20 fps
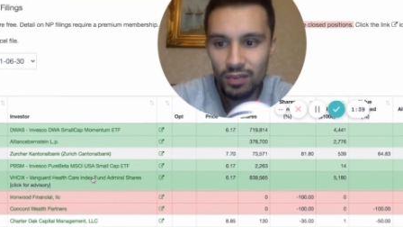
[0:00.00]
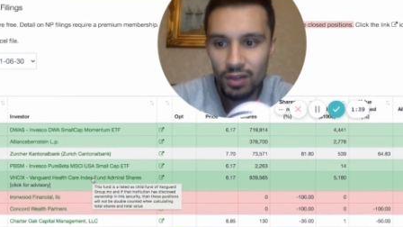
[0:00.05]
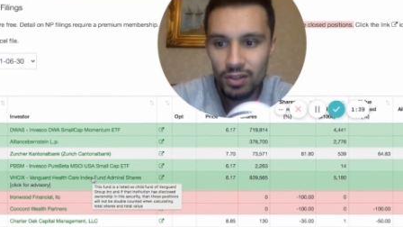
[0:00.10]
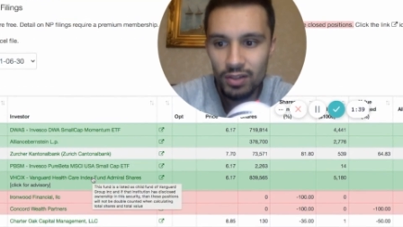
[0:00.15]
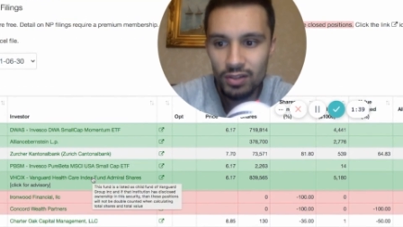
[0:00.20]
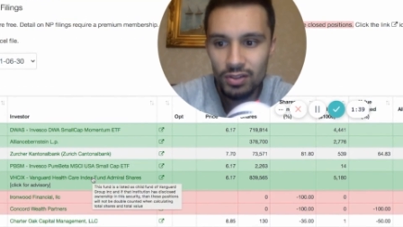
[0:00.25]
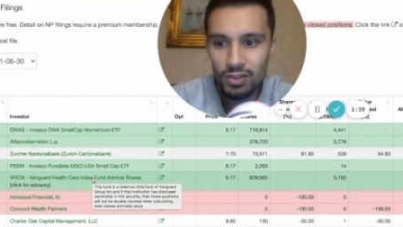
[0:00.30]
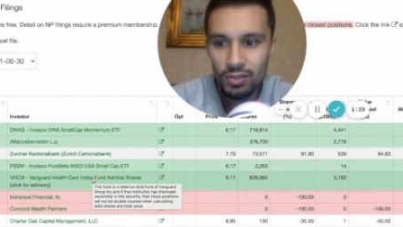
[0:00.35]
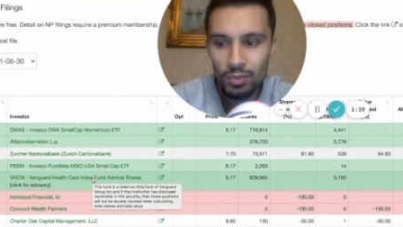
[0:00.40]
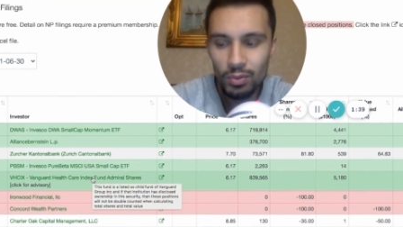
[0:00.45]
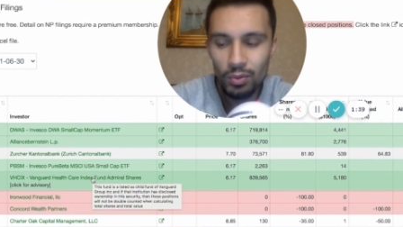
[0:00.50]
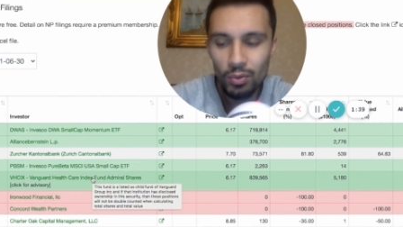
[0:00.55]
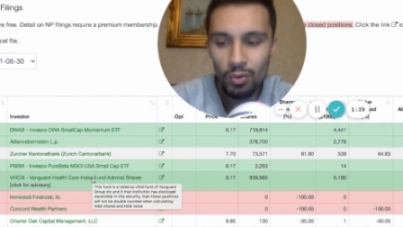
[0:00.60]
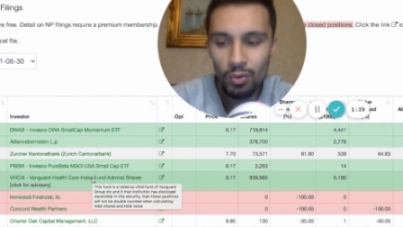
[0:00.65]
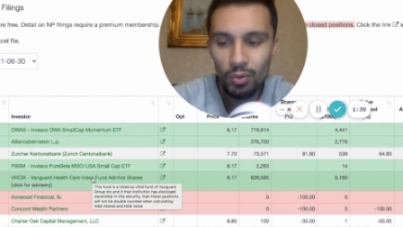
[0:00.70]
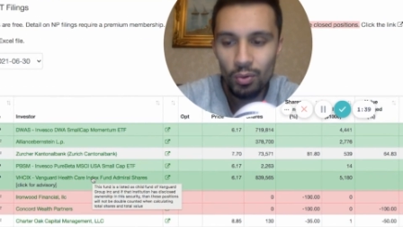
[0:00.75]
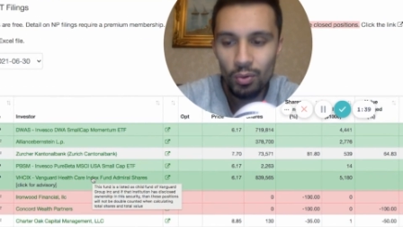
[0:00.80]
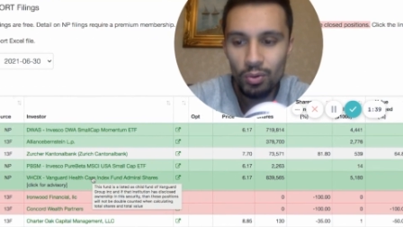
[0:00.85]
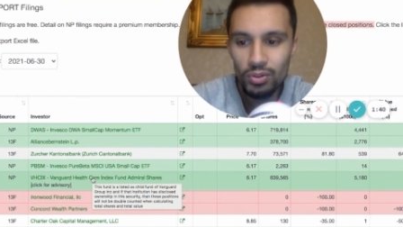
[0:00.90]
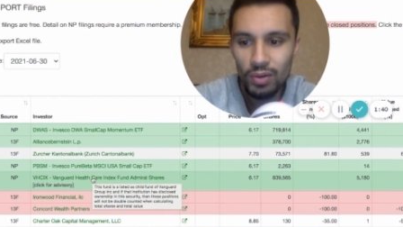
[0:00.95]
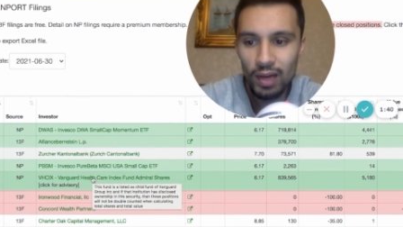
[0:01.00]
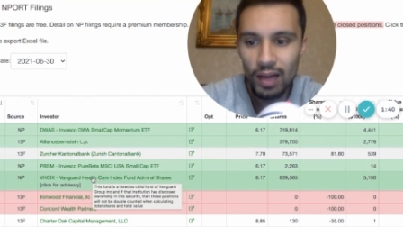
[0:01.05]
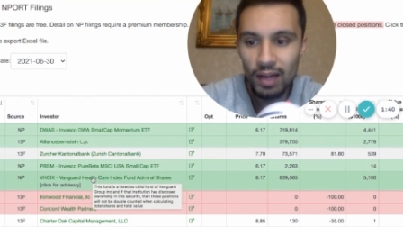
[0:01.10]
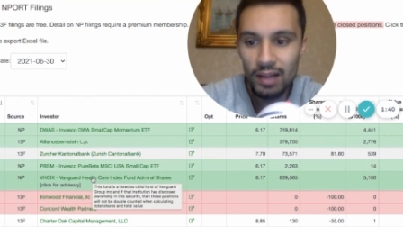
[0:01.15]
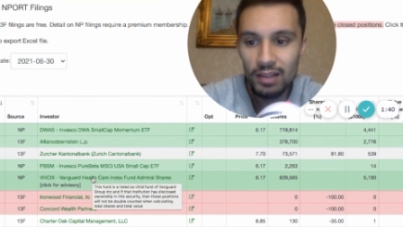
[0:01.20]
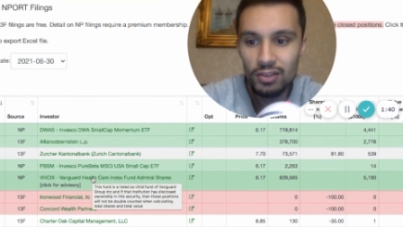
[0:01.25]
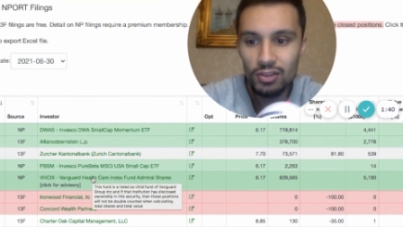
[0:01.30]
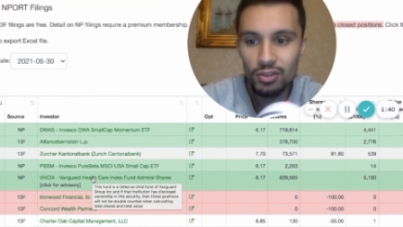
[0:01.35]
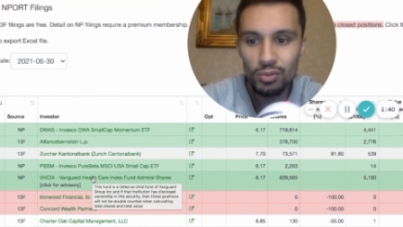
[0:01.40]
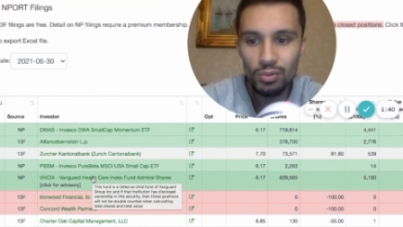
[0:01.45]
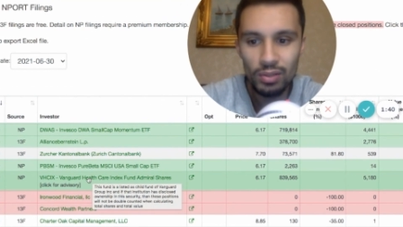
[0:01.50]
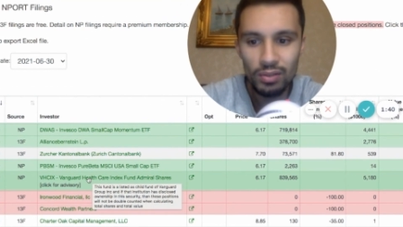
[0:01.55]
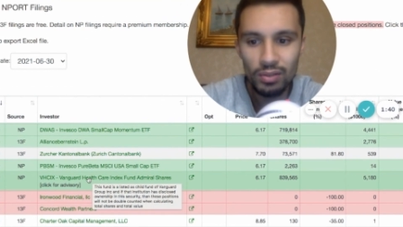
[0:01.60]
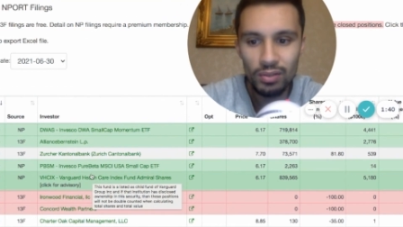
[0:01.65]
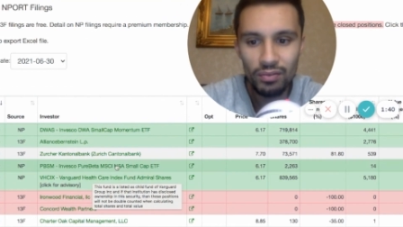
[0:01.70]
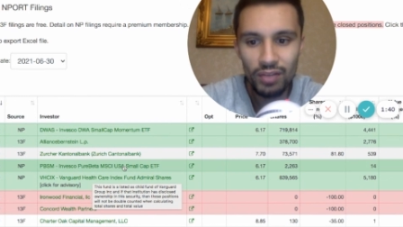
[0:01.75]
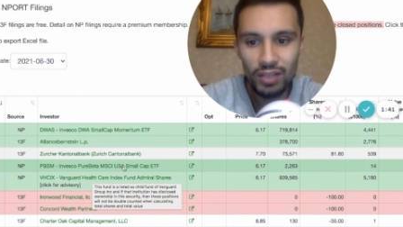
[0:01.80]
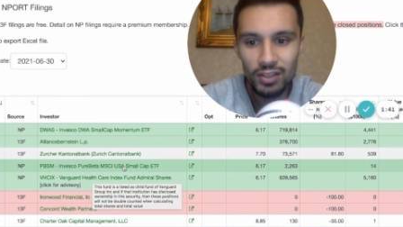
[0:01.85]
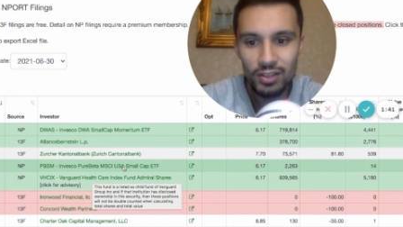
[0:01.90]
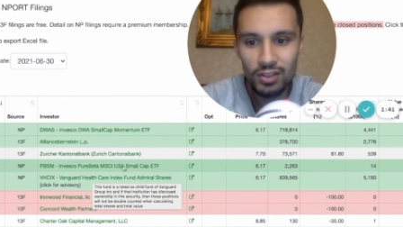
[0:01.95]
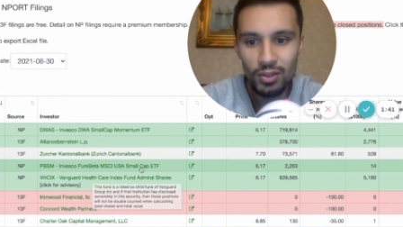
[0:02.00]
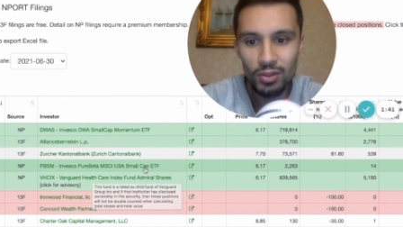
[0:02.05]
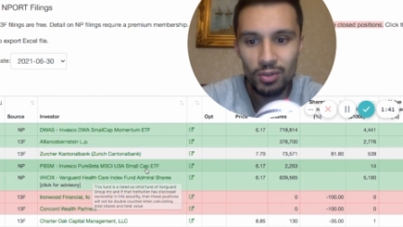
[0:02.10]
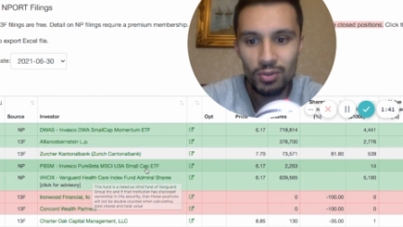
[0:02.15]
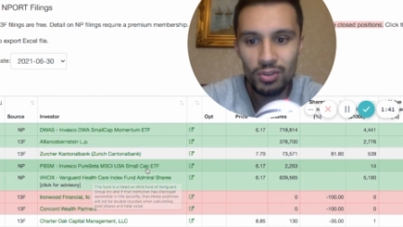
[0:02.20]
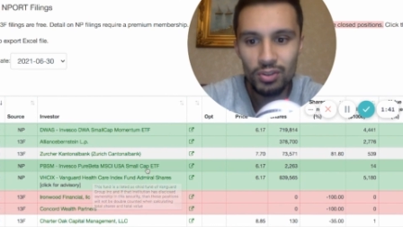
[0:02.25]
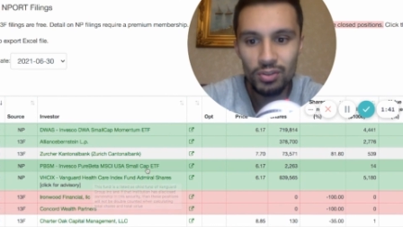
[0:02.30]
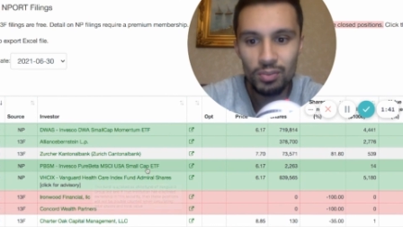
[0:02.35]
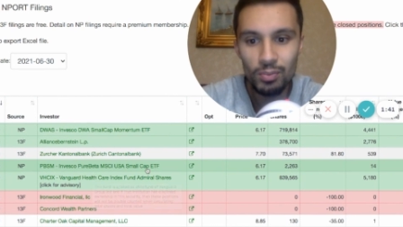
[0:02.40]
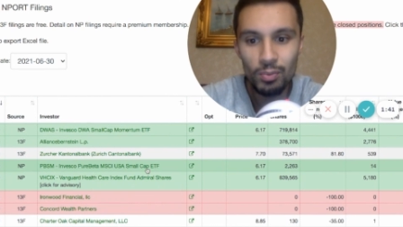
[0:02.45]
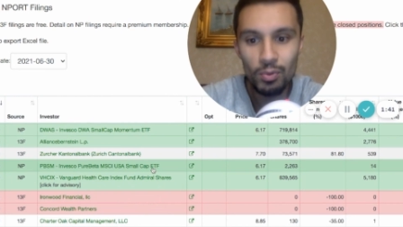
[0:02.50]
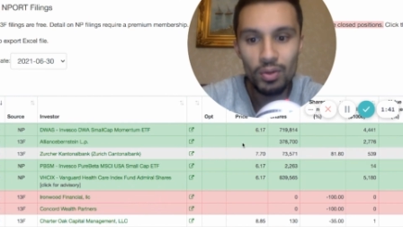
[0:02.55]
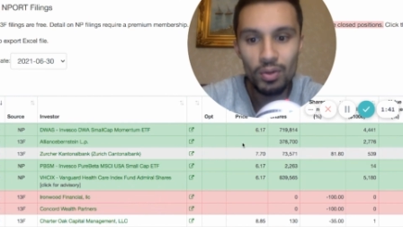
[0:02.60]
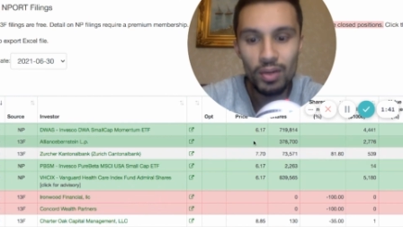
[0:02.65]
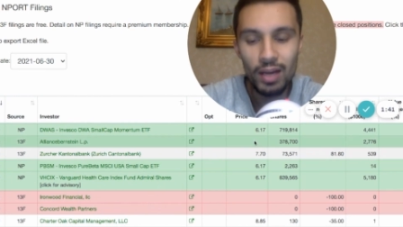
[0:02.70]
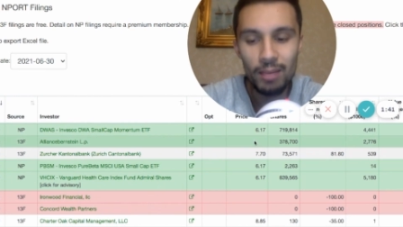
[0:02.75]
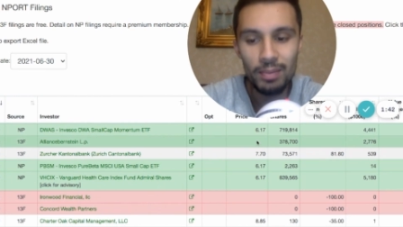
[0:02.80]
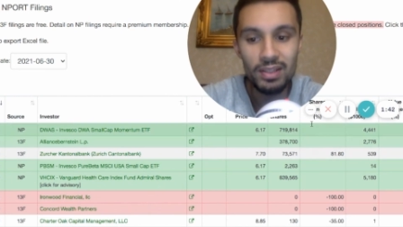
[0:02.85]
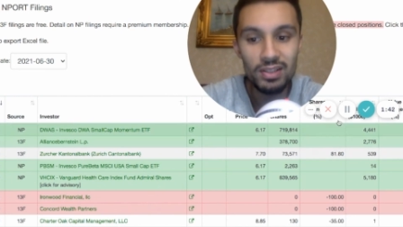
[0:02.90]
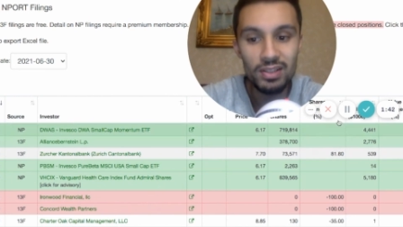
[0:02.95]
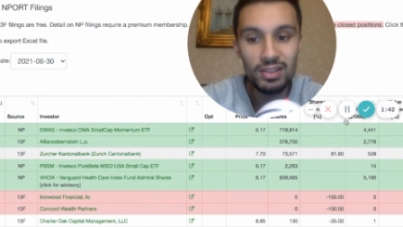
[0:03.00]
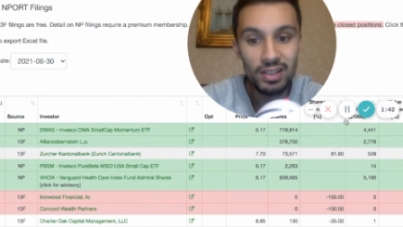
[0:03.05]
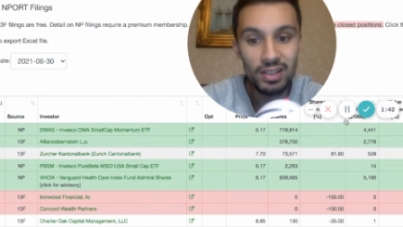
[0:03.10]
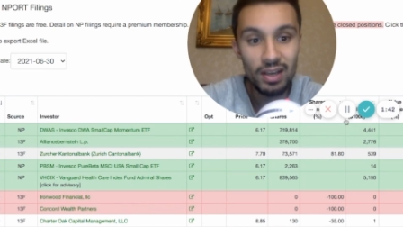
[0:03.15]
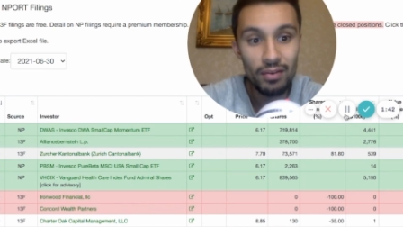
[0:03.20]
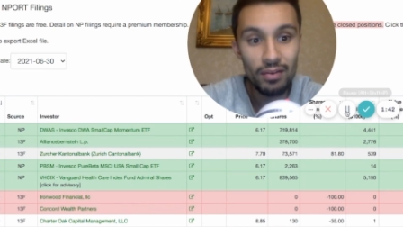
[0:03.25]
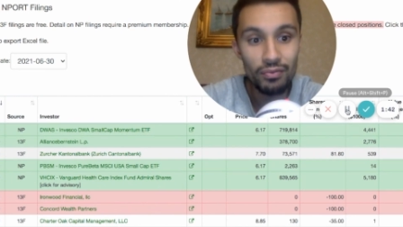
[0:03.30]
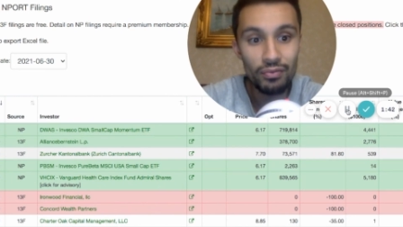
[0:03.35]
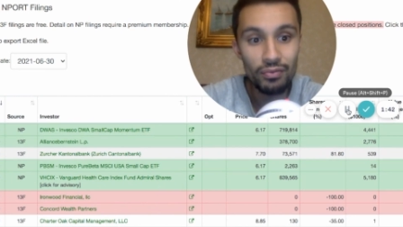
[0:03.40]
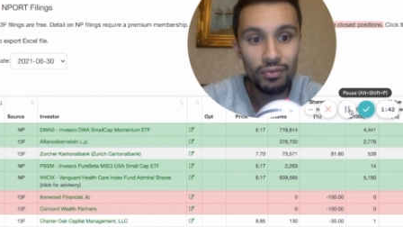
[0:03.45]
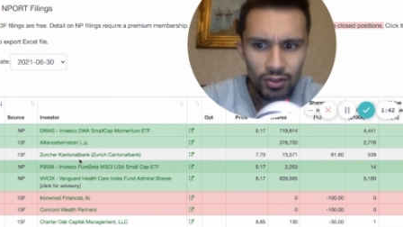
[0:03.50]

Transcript: Fund, we were also added to Invesco's small cap ETF,